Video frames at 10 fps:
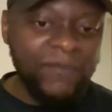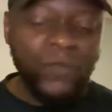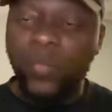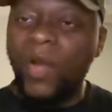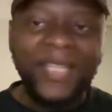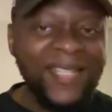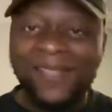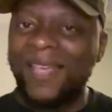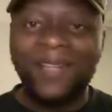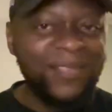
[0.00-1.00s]
what he
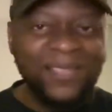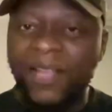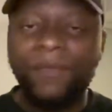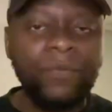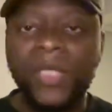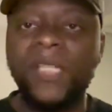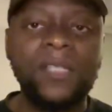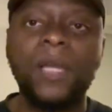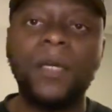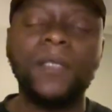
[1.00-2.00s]
said never really
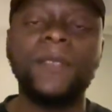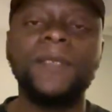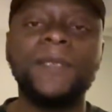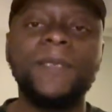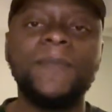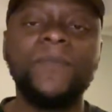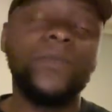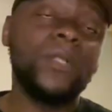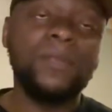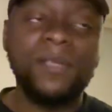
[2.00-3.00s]
stuck.
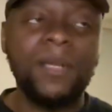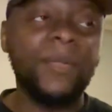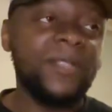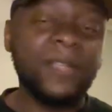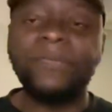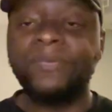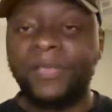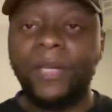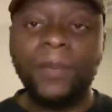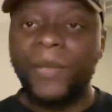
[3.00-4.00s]
Well, some of the stuff
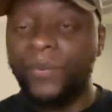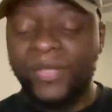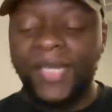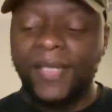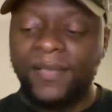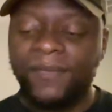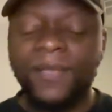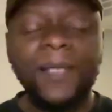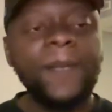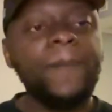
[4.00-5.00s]
stuck, but it was negative.
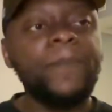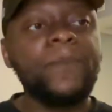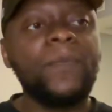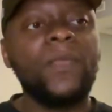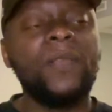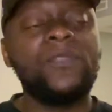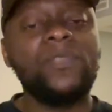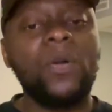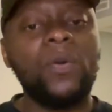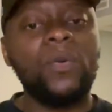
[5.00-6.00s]

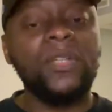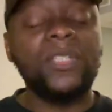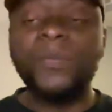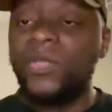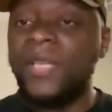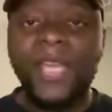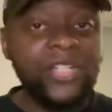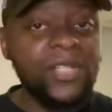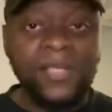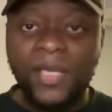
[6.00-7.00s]
So
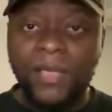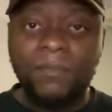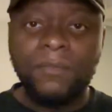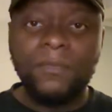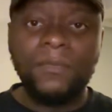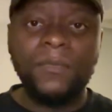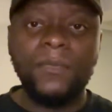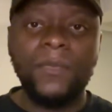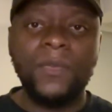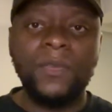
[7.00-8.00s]
communication is key.
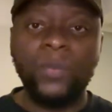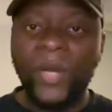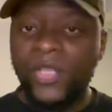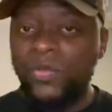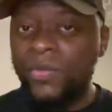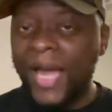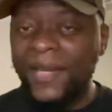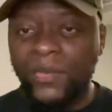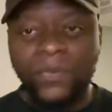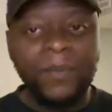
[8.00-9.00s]
The way you
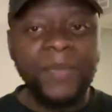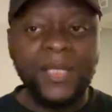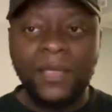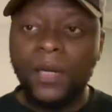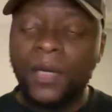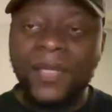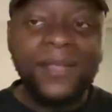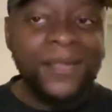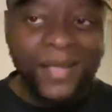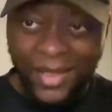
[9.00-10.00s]
handle the media
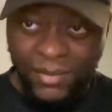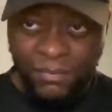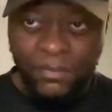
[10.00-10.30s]
is key.